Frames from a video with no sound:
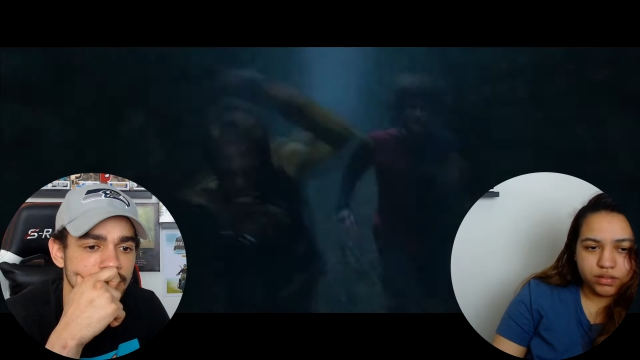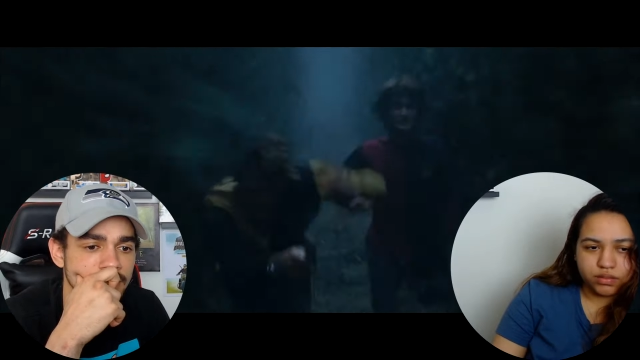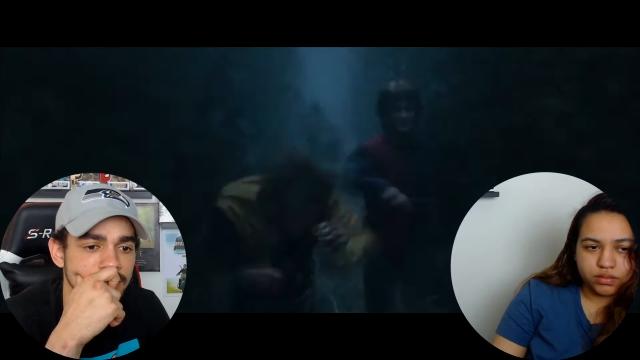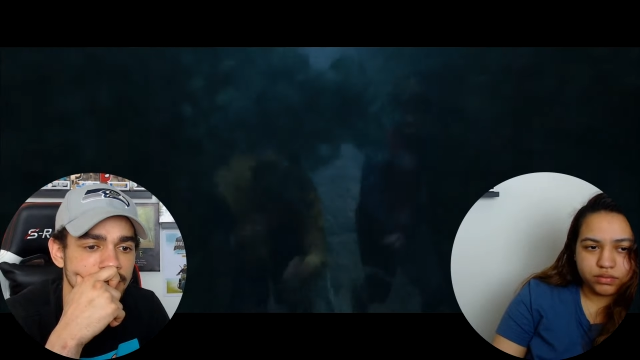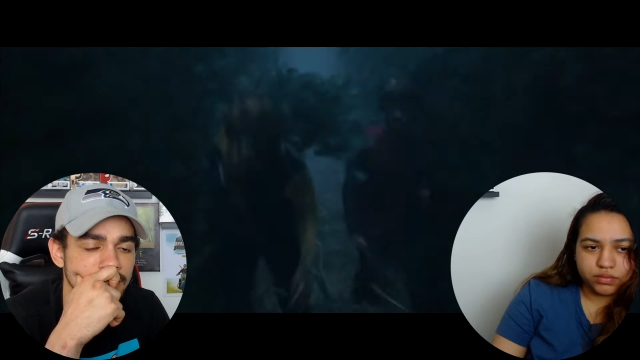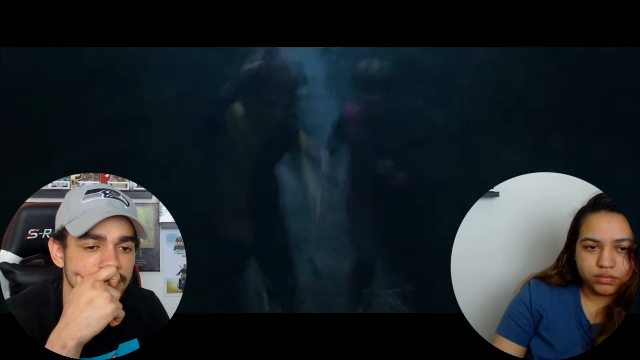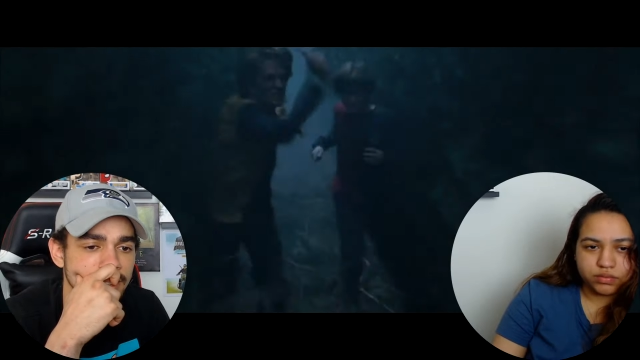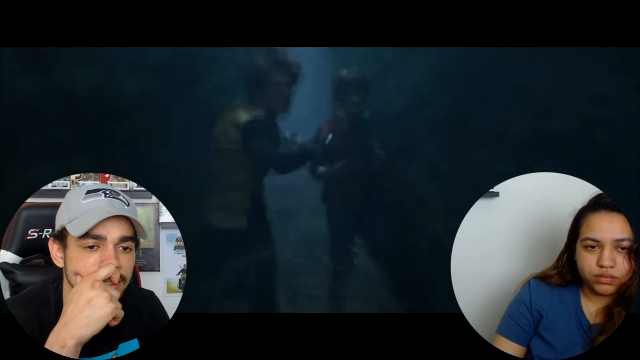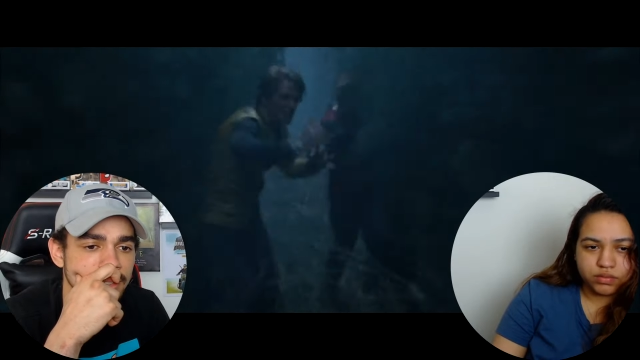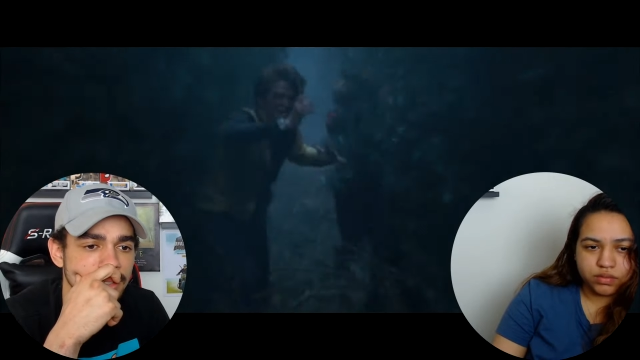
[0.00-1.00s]

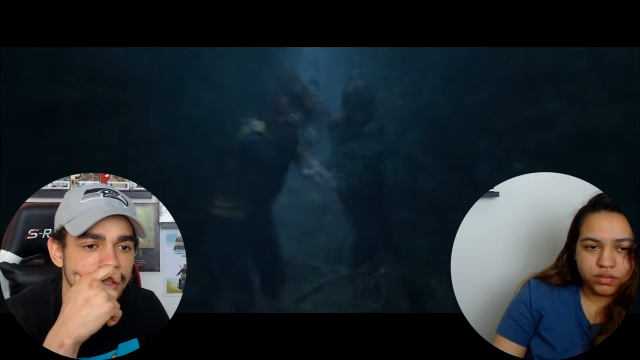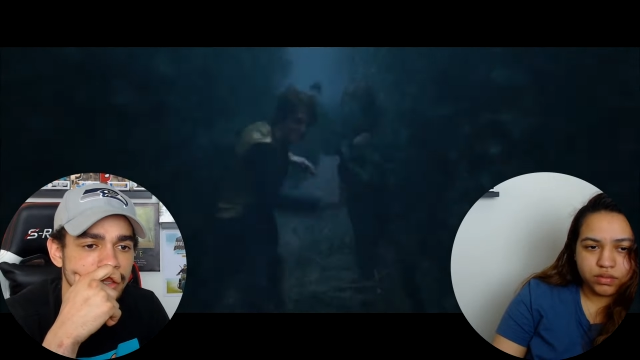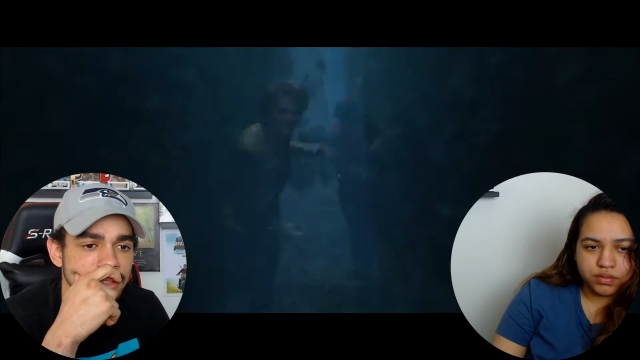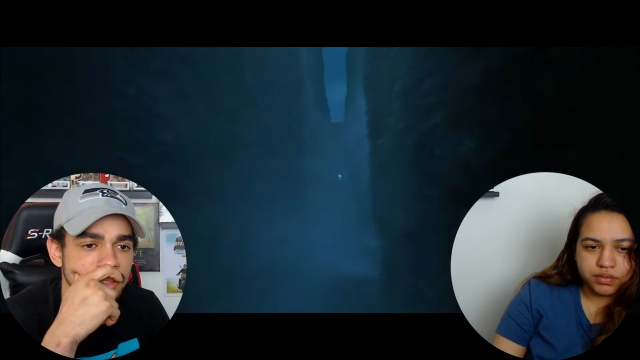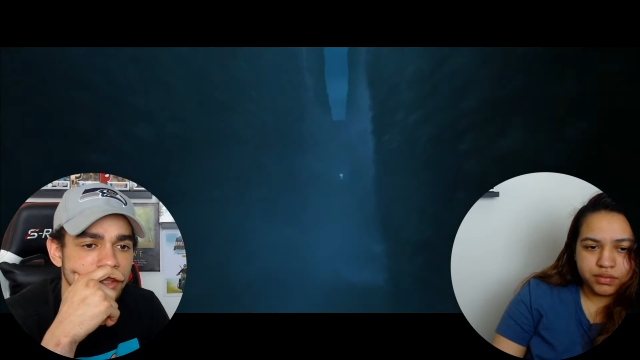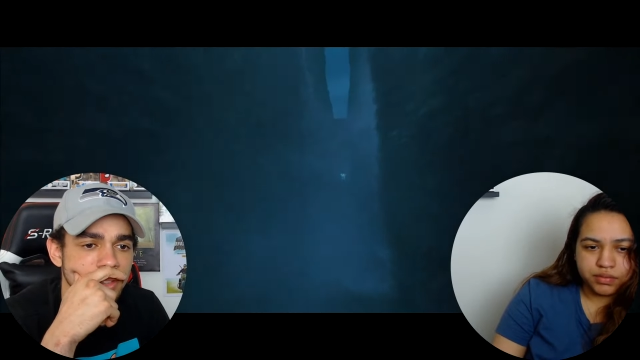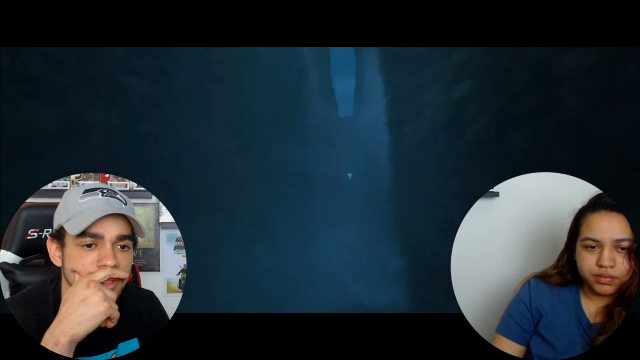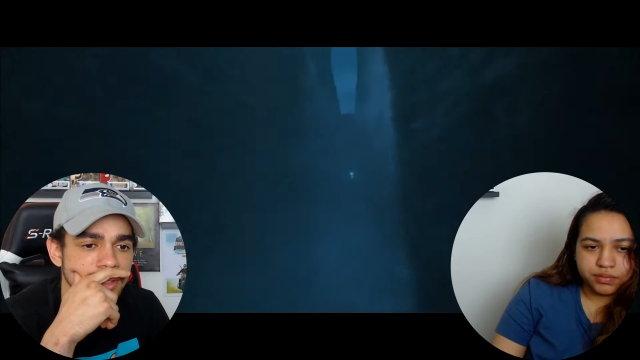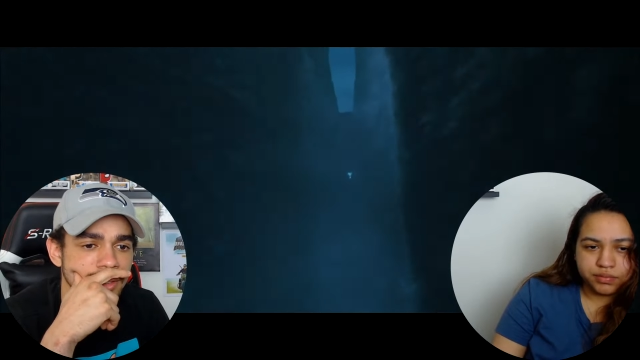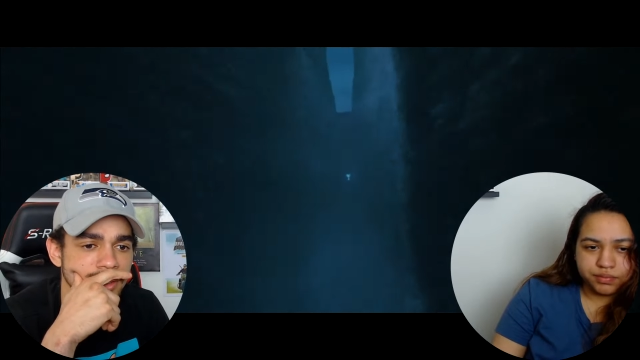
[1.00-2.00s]

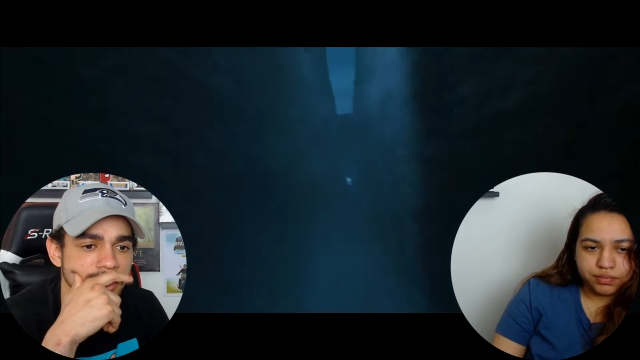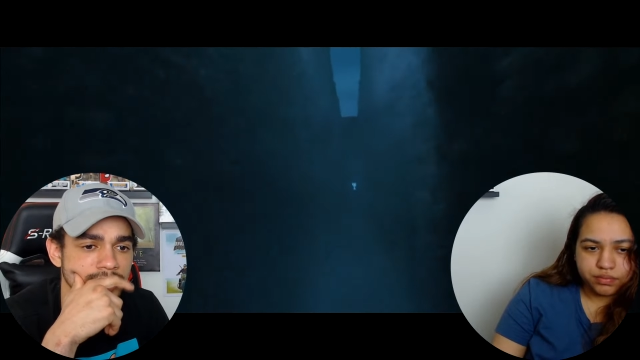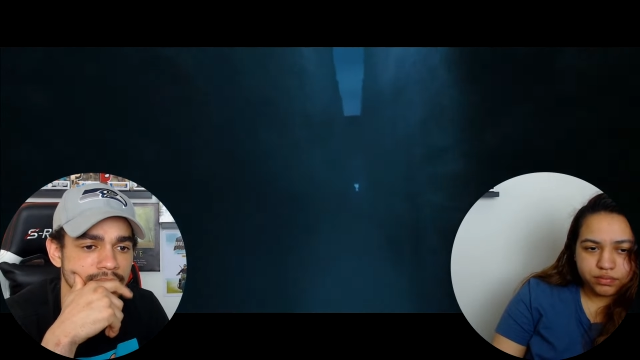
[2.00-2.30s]
(no one is talking)